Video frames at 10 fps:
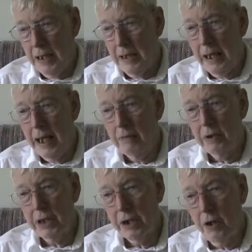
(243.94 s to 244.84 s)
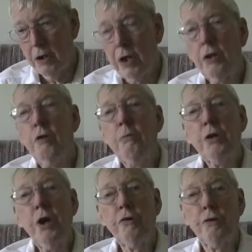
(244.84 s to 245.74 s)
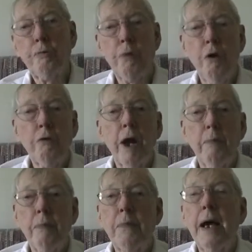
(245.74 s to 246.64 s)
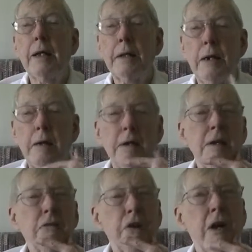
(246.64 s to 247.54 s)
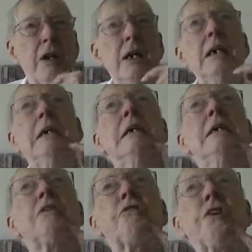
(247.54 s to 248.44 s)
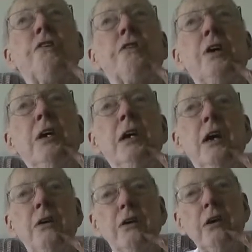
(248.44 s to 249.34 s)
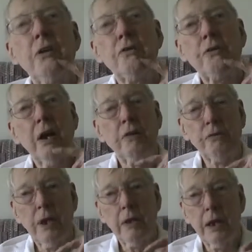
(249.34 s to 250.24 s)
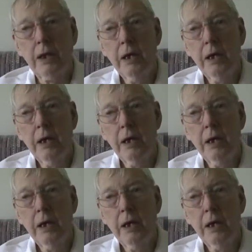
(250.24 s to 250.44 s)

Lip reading: They had what they called a Gloom Chasers program down there. It was on 1,600 kilocycles, I think.